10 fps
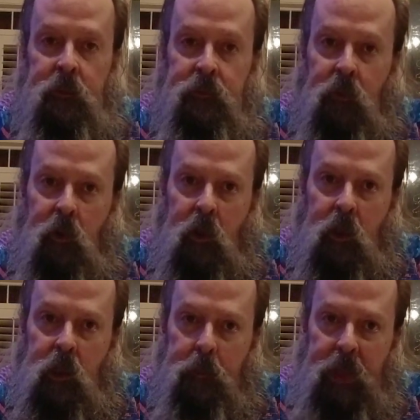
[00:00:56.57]

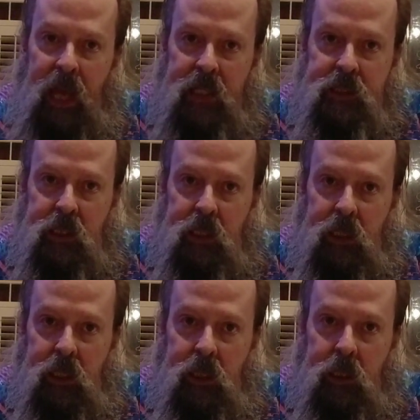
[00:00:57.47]
for
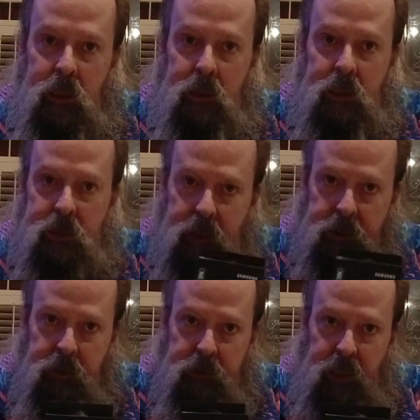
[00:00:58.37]
capacity, this is
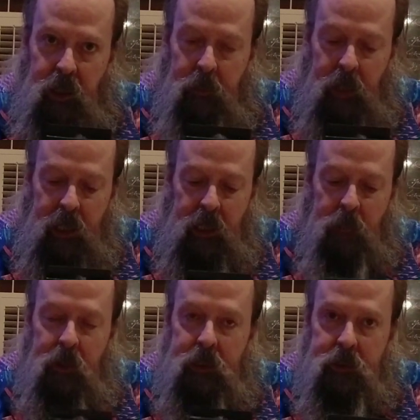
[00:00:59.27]
a 2 terabyte,
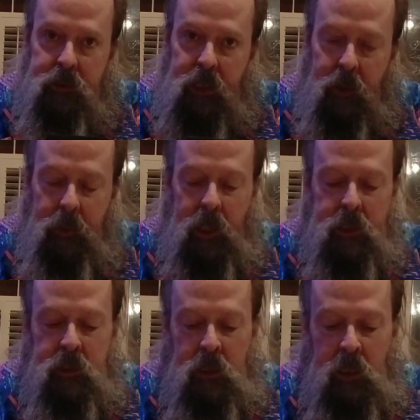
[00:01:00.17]
I wanted 2
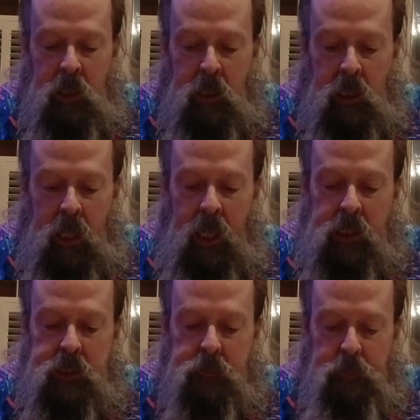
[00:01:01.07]
terabytes,
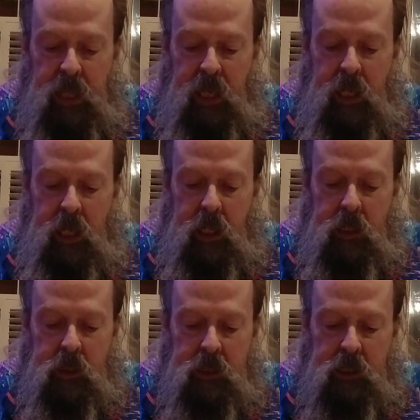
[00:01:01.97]
and
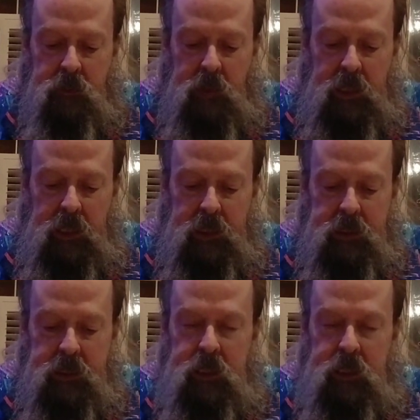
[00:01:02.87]
speed, this one is